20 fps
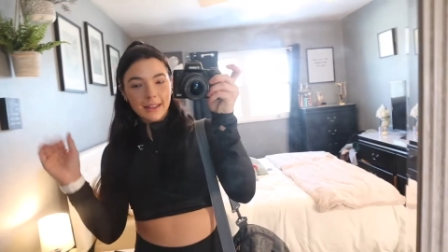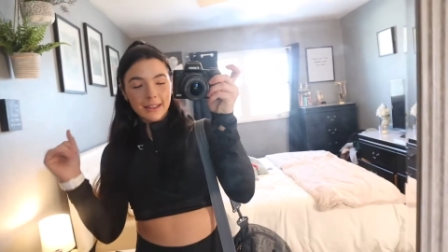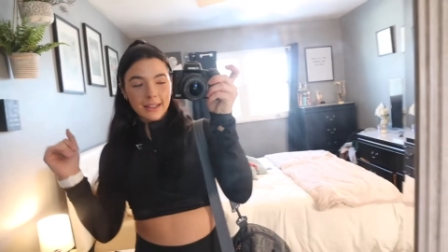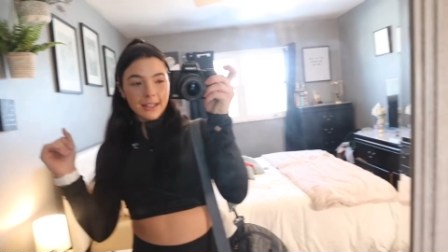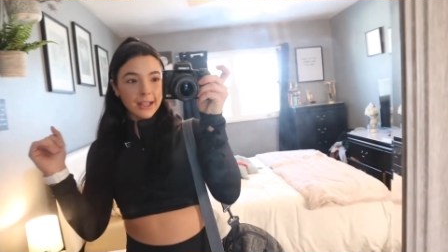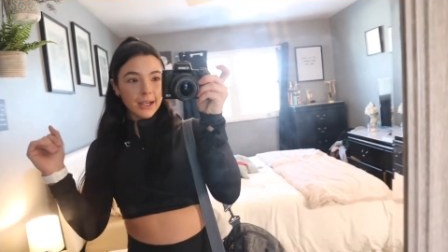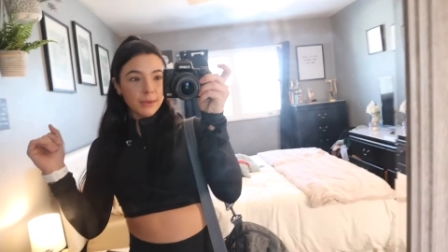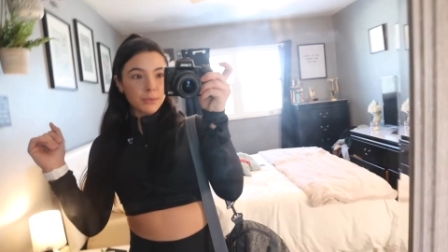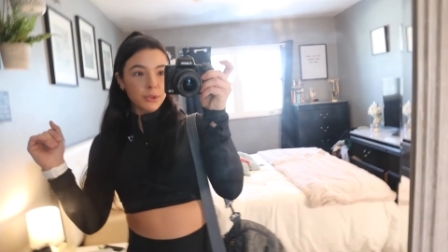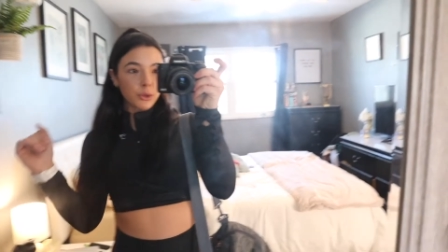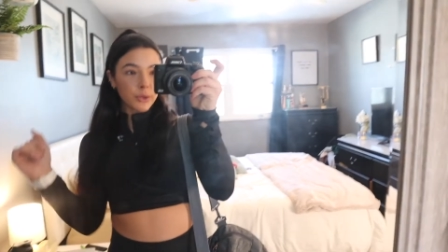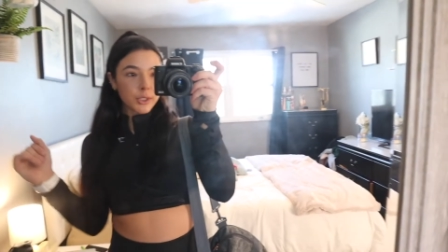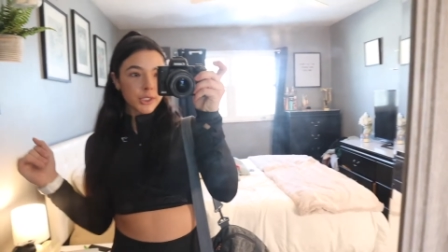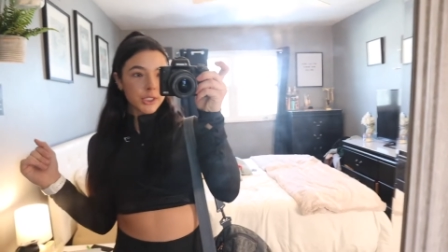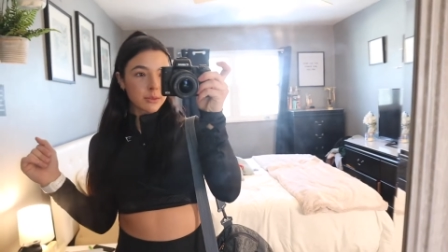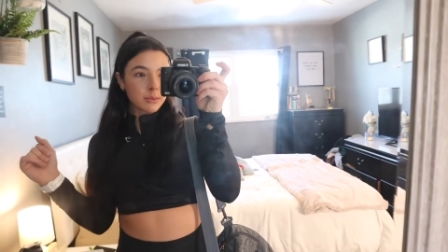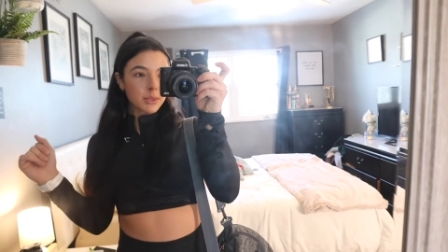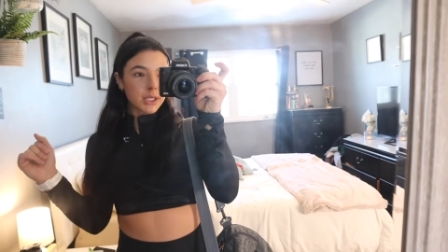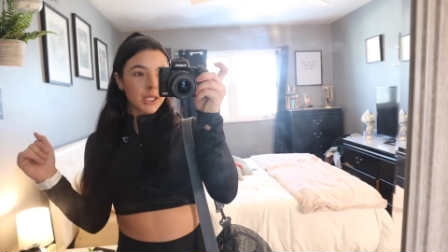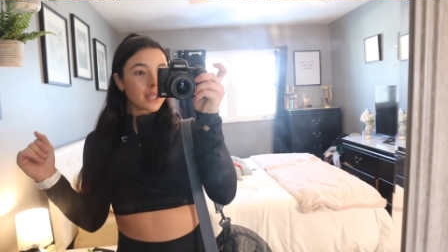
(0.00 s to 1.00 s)
think I'm going
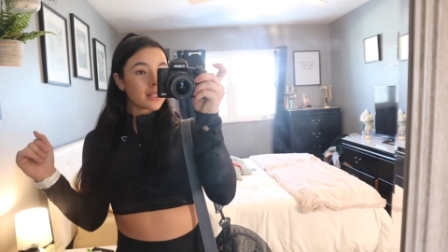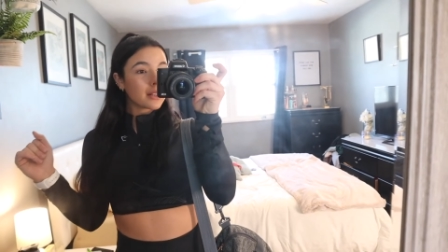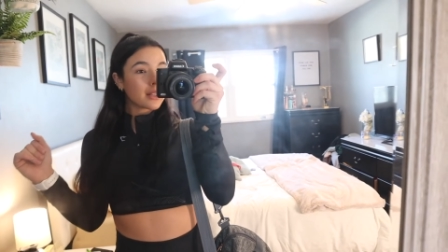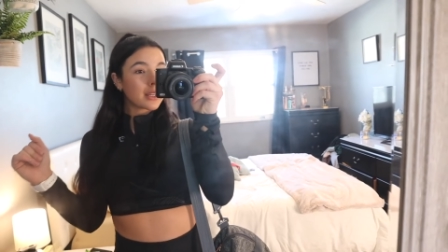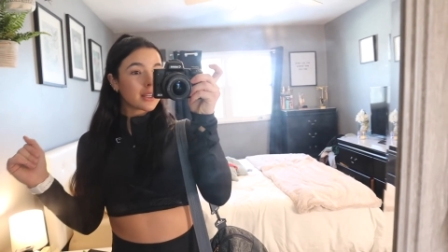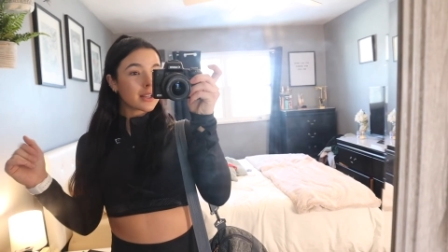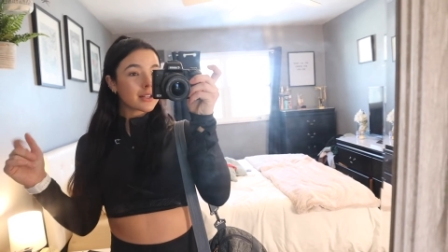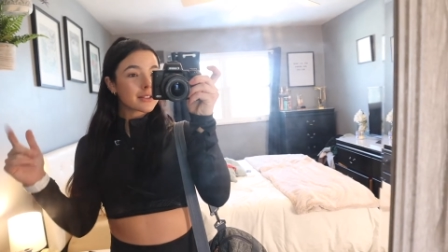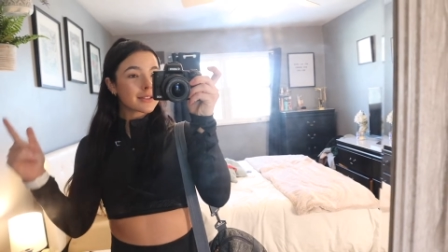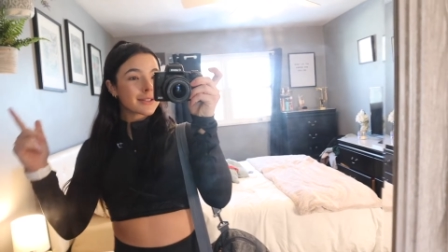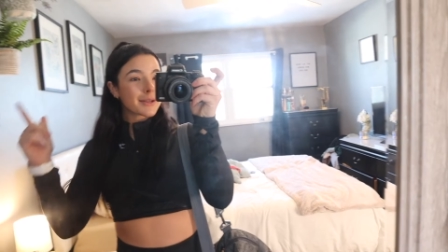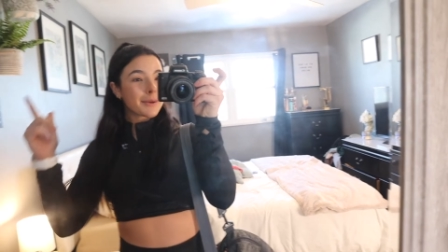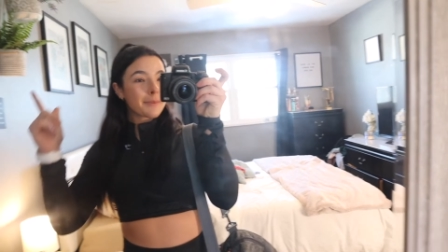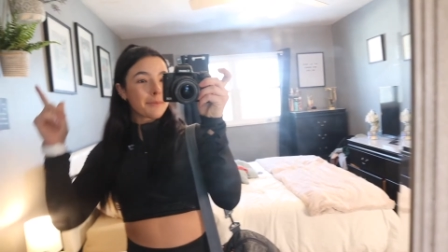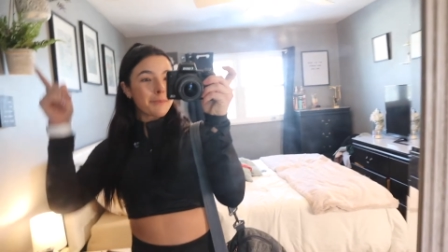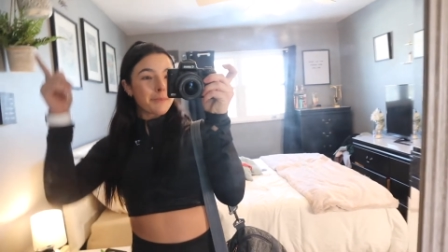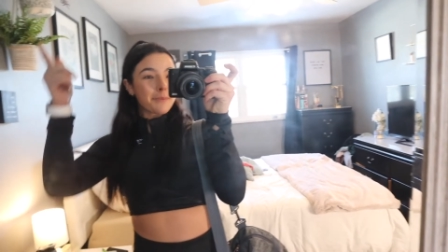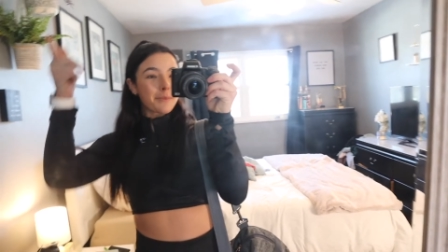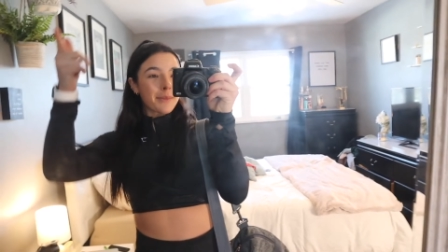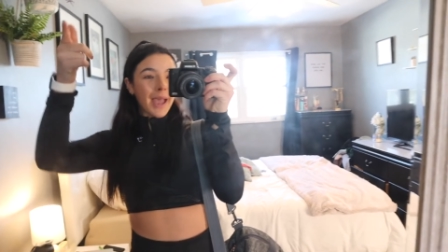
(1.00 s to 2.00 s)
to be hitting
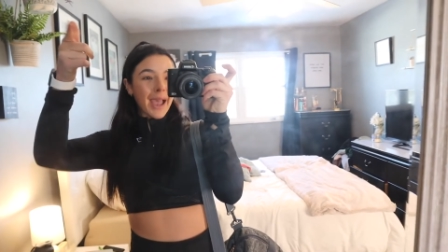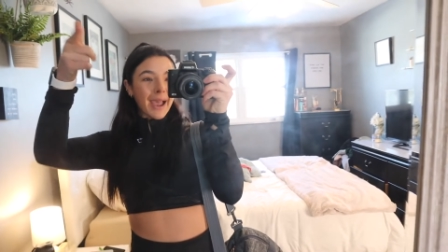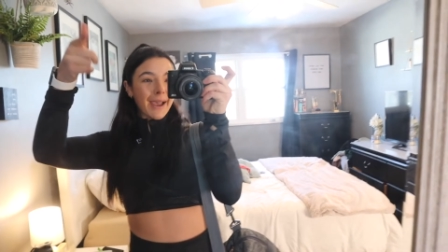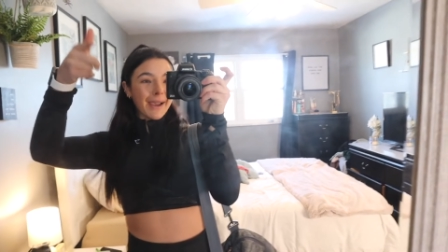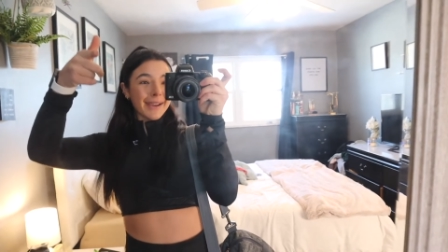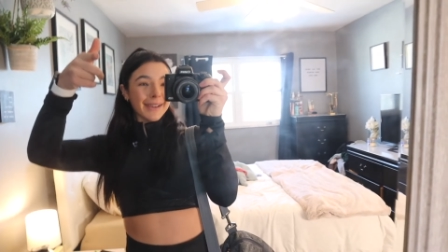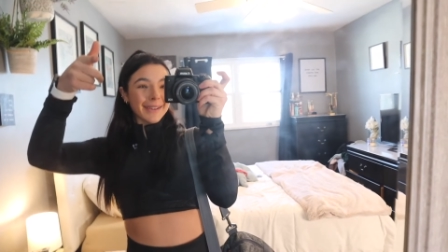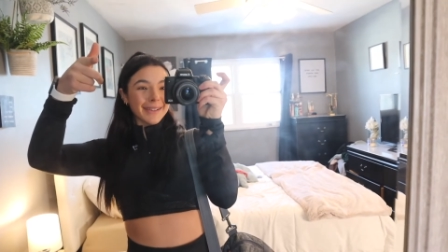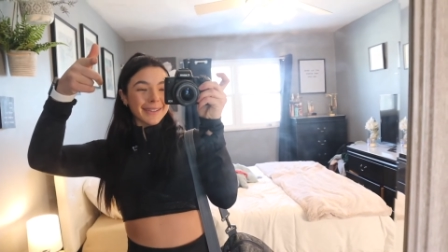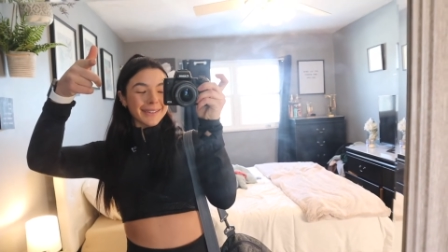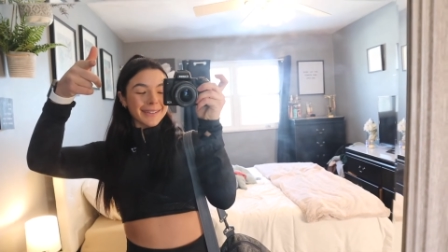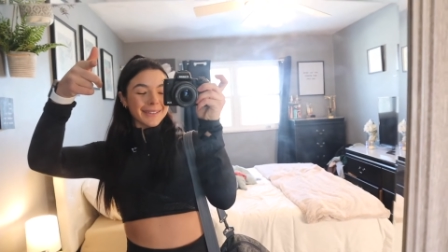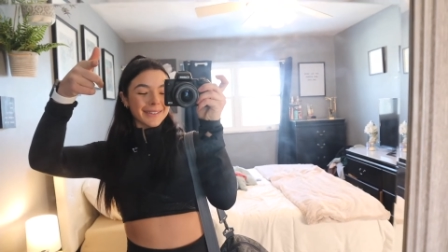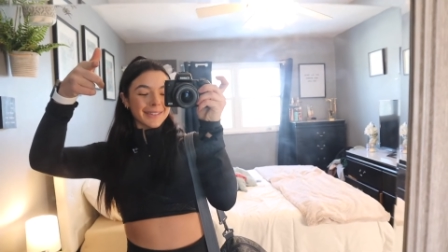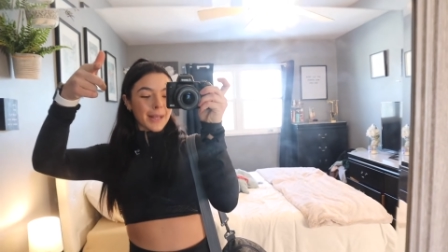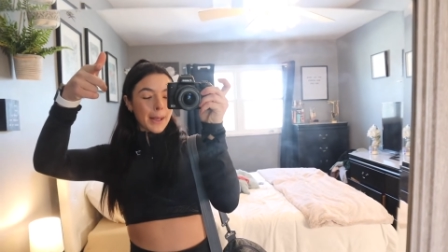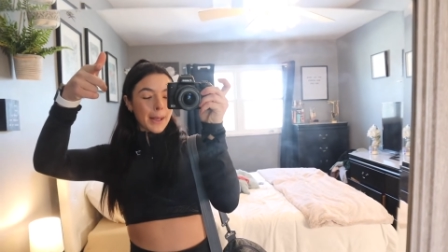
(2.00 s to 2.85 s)
some back,